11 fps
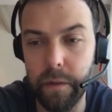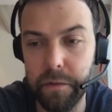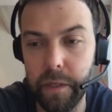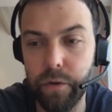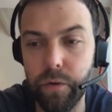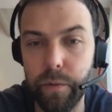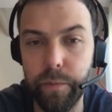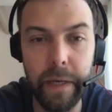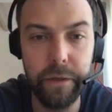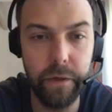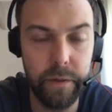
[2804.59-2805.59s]
such good
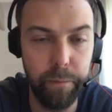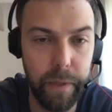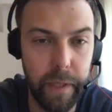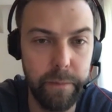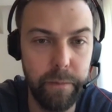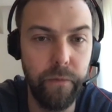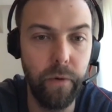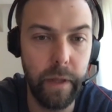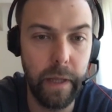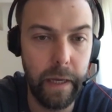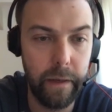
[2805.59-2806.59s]
measures in place
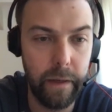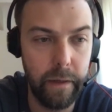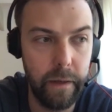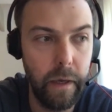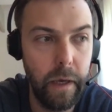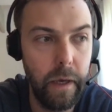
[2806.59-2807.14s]
before that, and